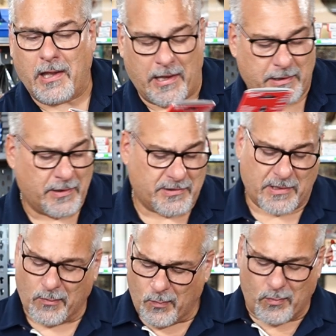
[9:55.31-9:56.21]
And you
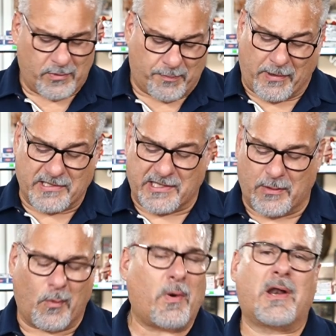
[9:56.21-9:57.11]
said, well, you're probably
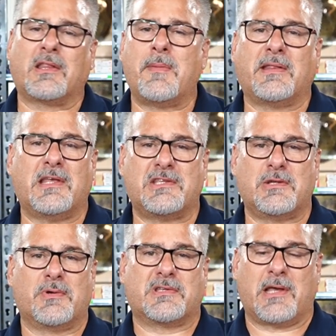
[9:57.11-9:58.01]
saying, well, why don't they make these in
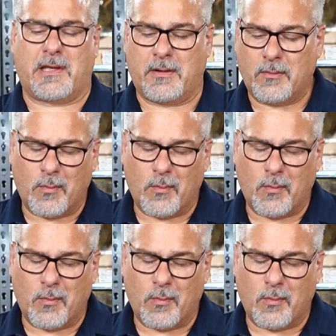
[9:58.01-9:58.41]
USA?